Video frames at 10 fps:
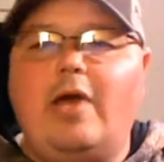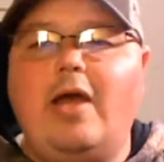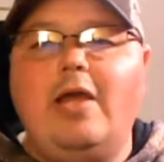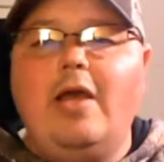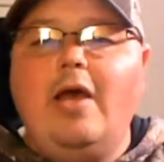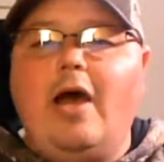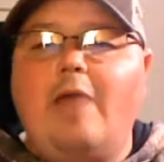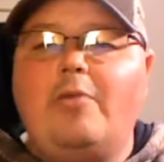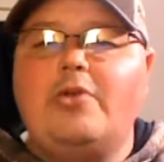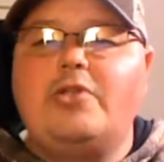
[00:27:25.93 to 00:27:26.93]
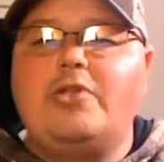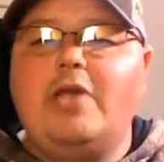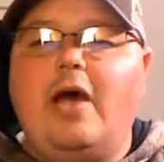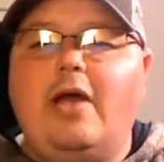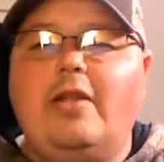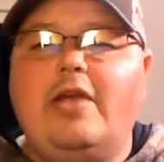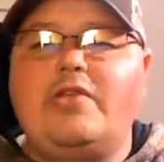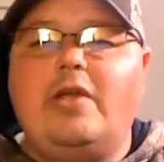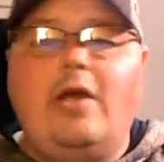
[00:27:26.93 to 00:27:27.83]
I personally, like I said,